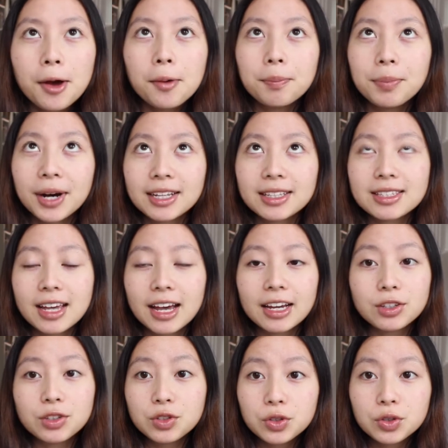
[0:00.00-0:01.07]
But
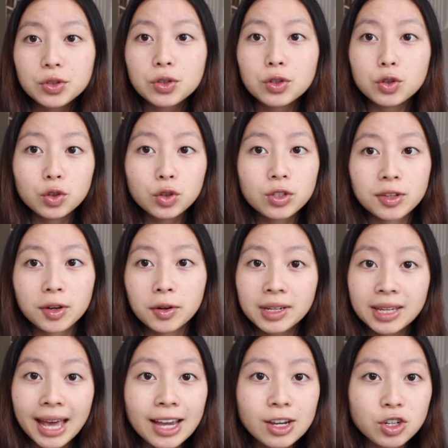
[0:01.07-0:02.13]
I do use it on
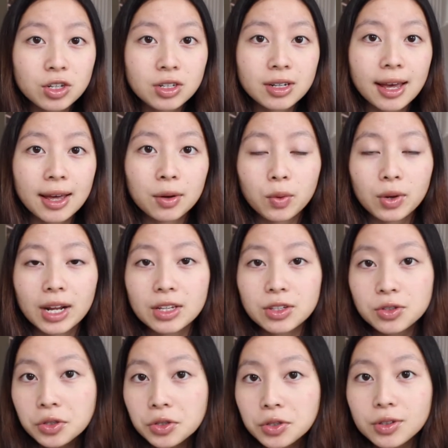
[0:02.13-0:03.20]
occasion, and when I
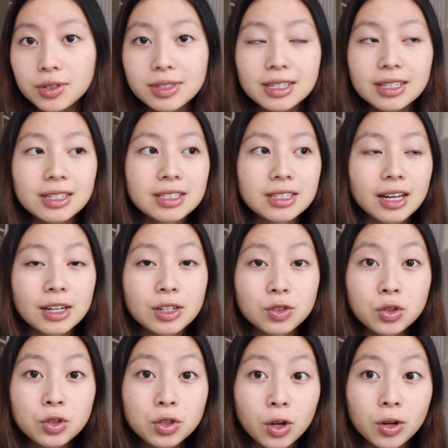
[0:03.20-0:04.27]
do use it, I
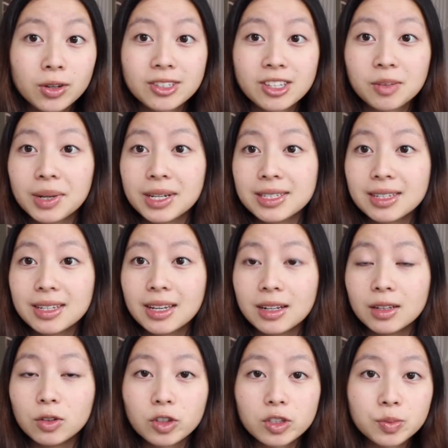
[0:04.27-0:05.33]
do notice that my
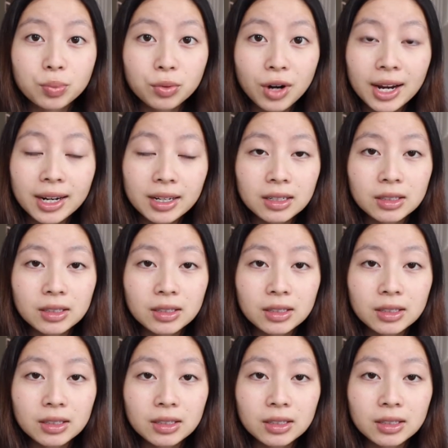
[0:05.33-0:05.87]
skin looks brighter,